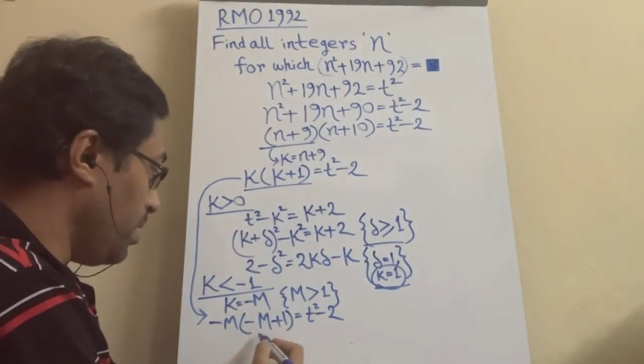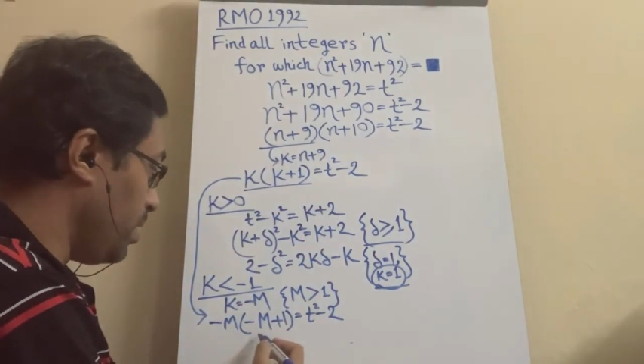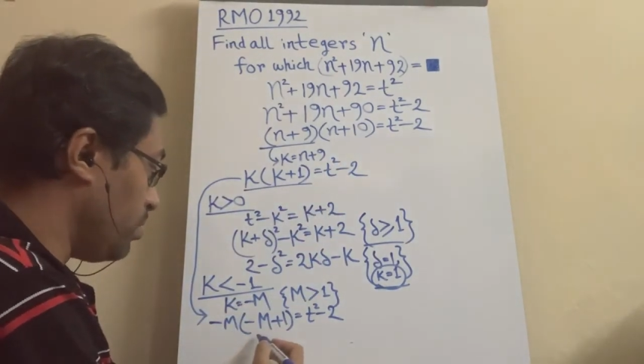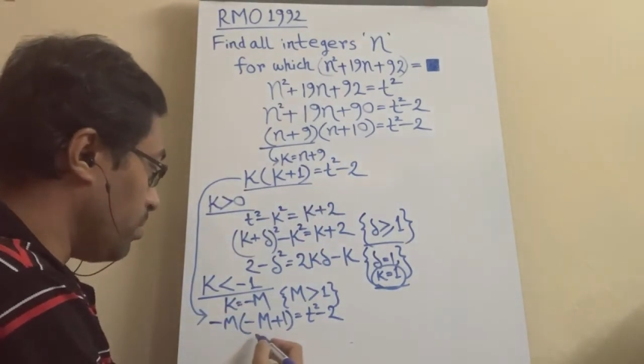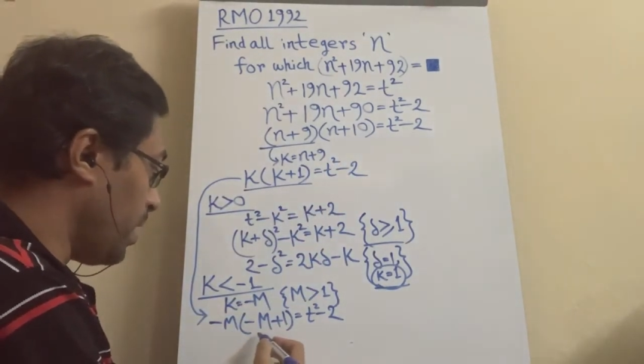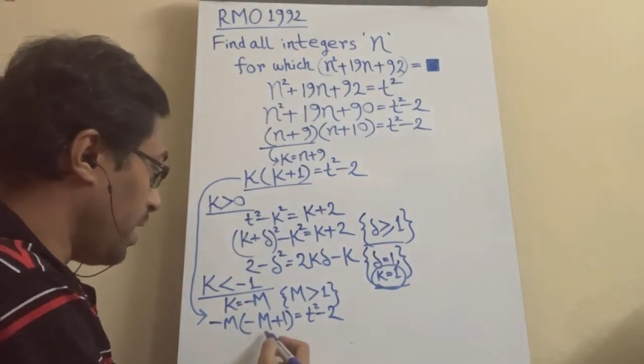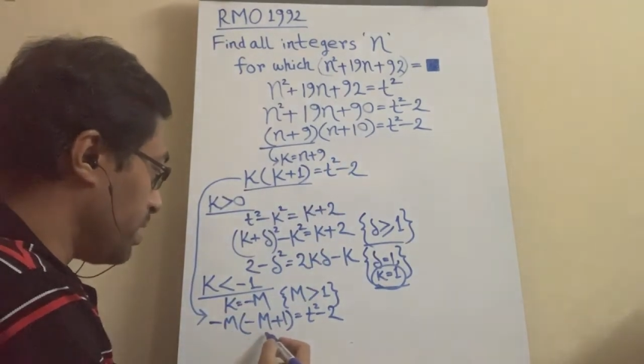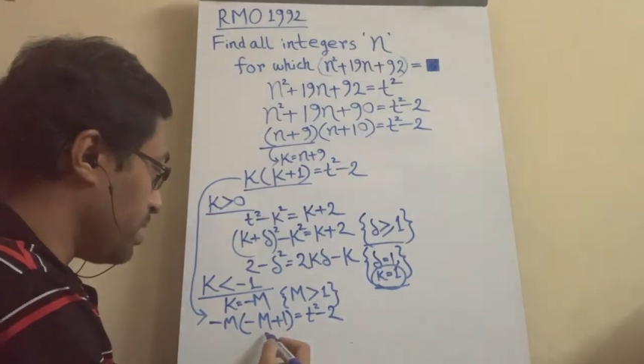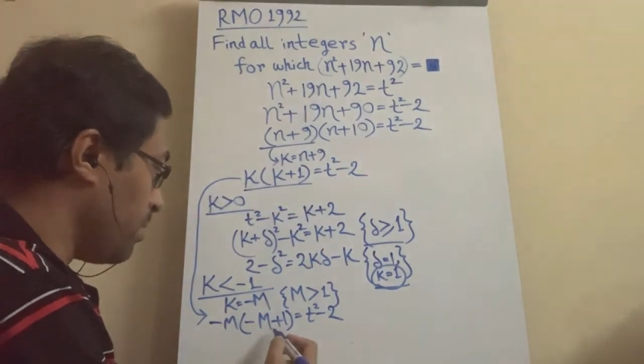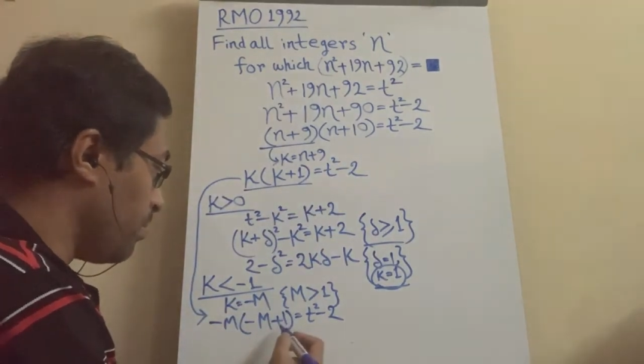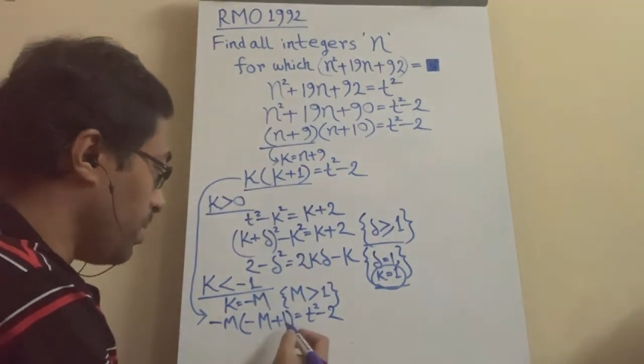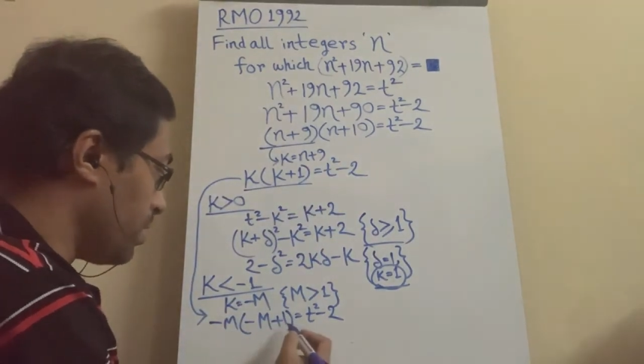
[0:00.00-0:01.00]
into minus
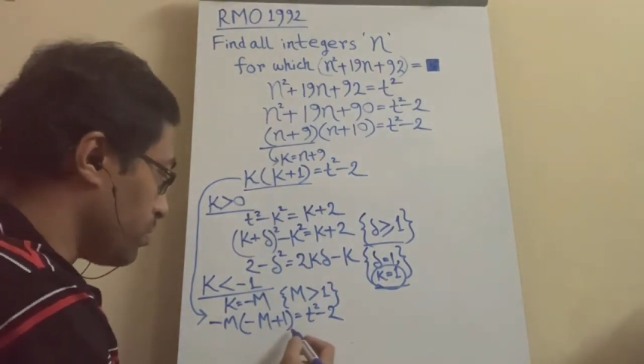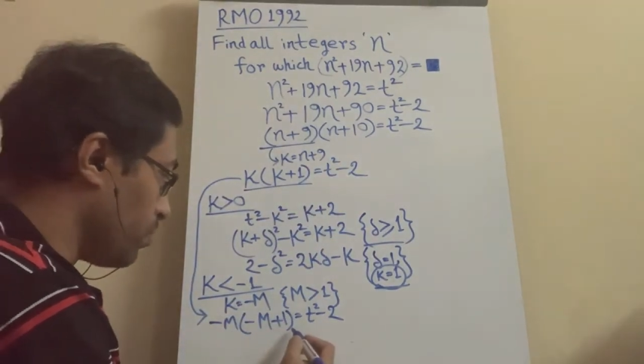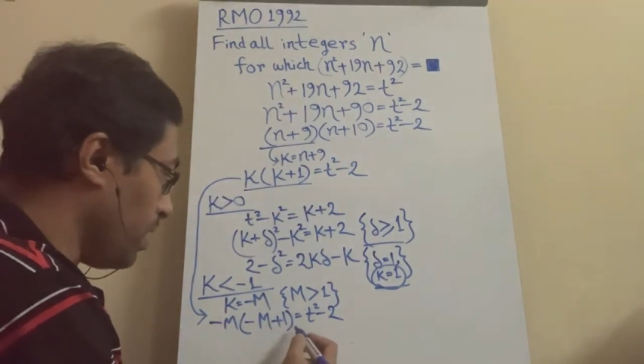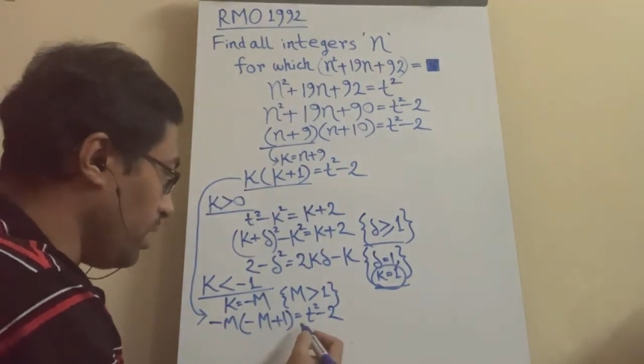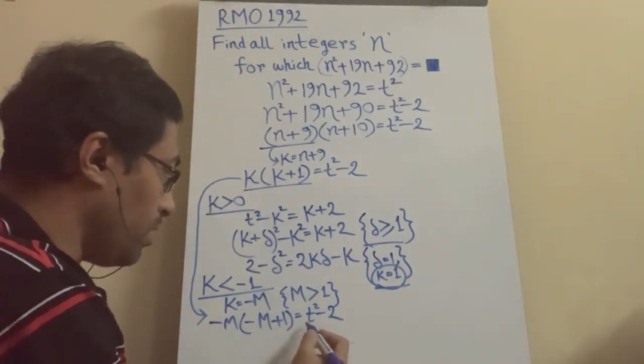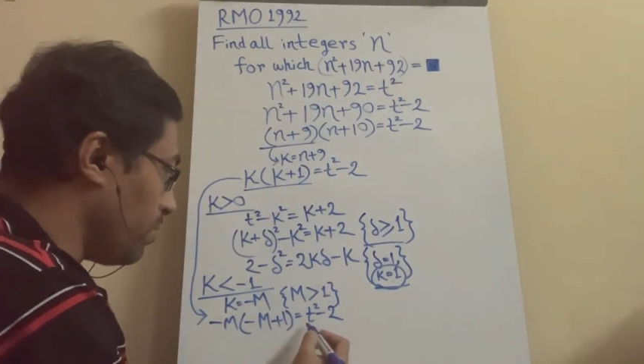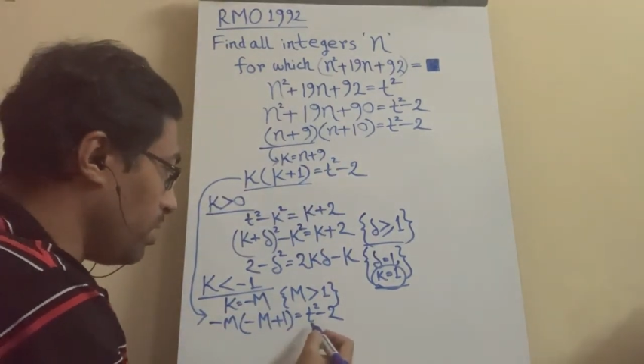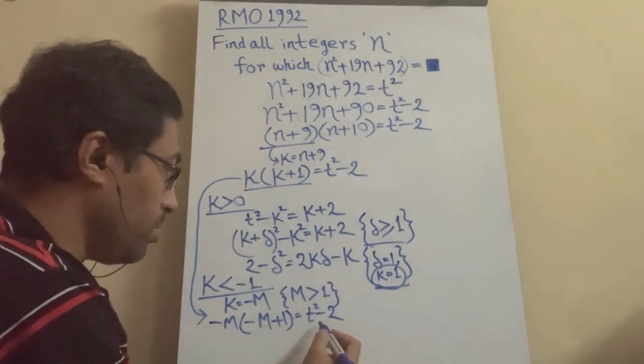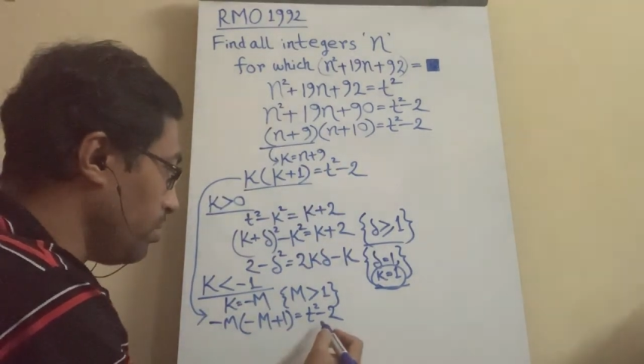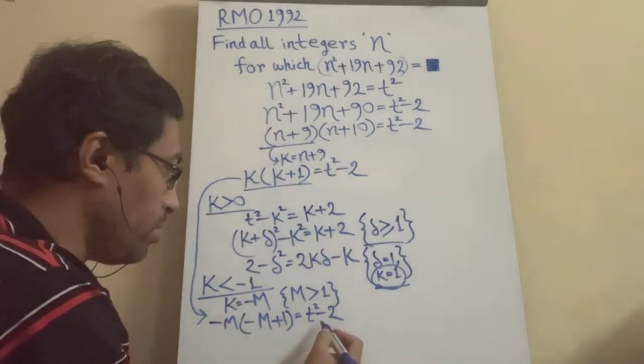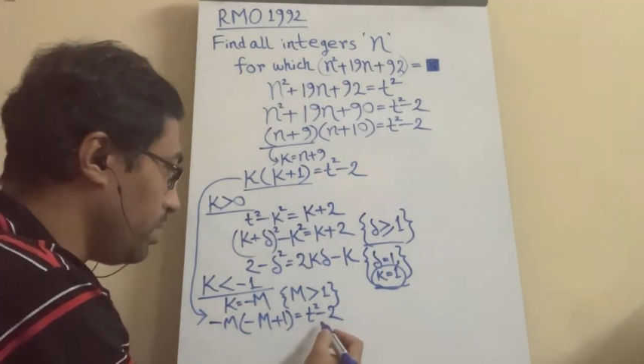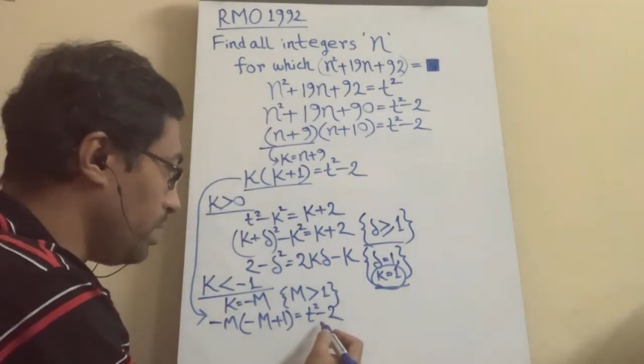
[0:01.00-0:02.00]
m plus 1 equal
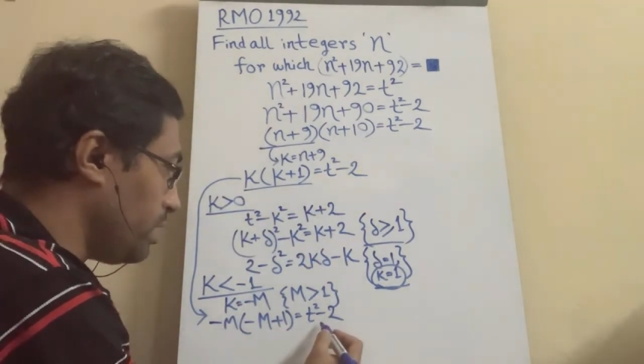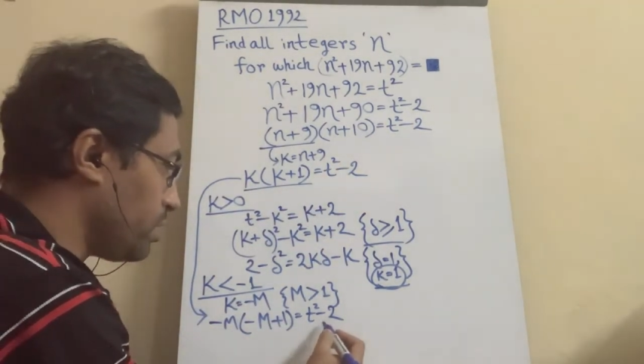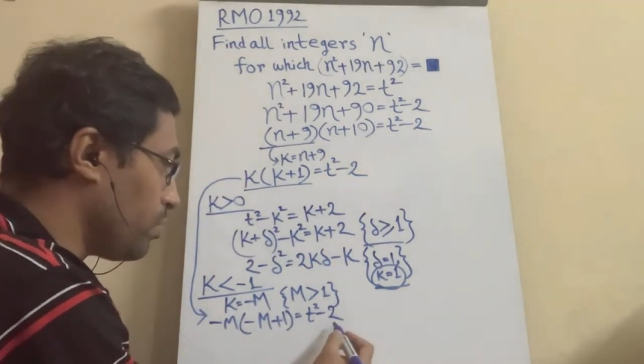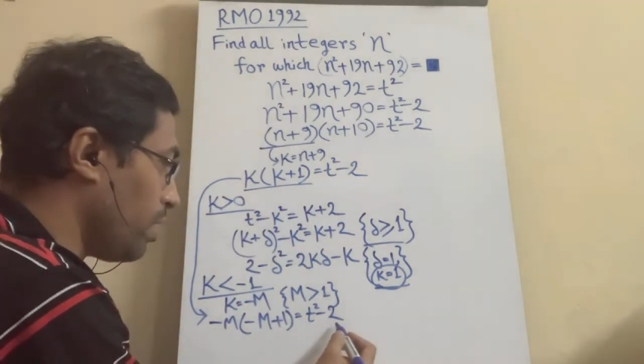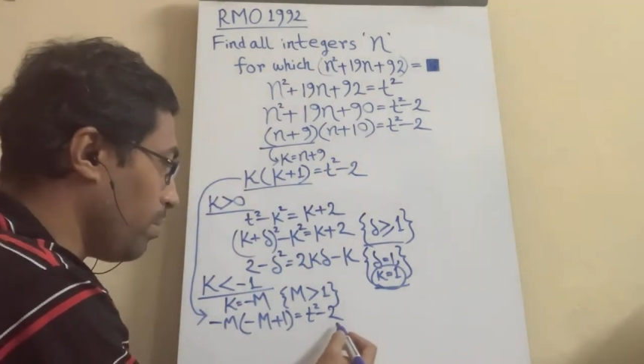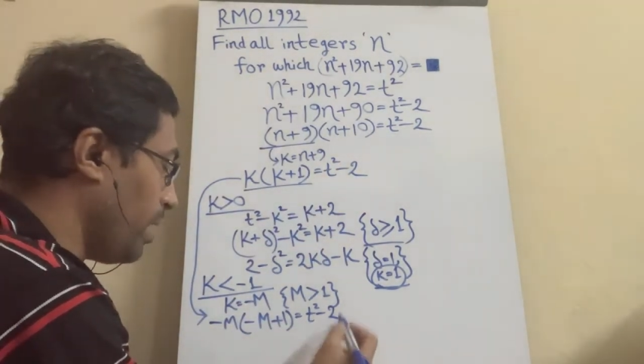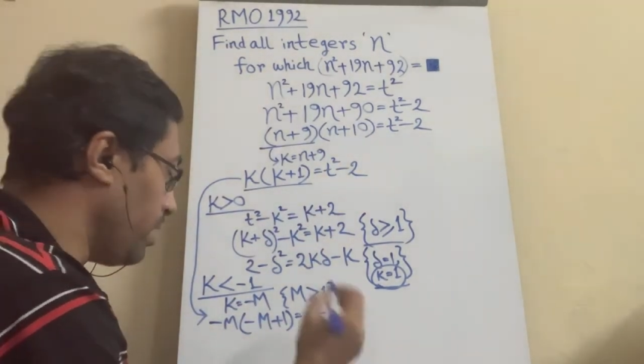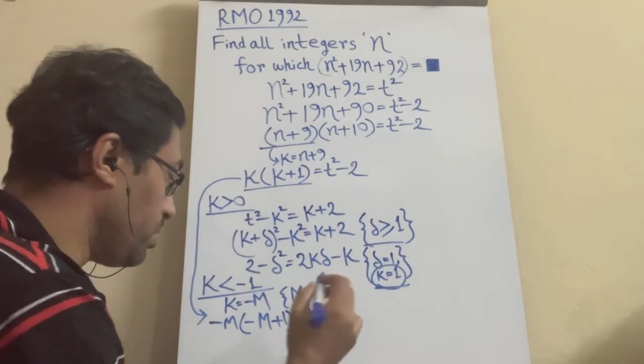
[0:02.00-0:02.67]
to t square minus